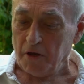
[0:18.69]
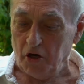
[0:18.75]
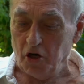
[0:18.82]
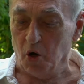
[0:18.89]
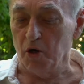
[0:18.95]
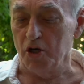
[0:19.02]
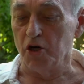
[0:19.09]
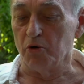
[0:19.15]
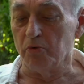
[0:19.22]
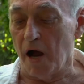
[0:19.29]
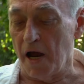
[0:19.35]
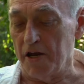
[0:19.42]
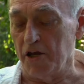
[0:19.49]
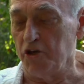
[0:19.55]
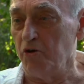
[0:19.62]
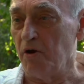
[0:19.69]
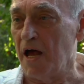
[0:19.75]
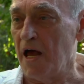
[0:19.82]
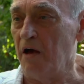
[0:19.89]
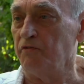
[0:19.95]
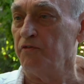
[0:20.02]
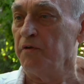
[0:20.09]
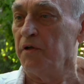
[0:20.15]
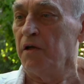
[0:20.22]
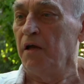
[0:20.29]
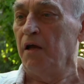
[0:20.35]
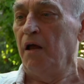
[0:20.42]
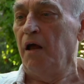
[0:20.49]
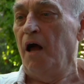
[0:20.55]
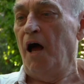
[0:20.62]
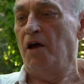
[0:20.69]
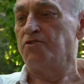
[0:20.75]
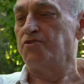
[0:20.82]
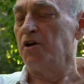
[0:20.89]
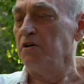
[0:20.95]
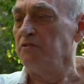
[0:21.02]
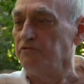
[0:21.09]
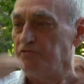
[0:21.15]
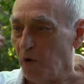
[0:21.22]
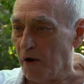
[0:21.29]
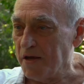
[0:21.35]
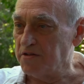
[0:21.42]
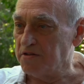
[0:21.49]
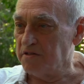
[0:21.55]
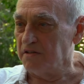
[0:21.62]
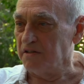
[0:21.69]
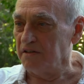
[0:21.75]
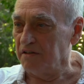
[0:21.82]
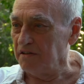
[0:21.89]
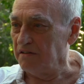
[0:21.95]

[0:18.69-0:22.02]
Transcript: you know, when you're writing, you have a certain voice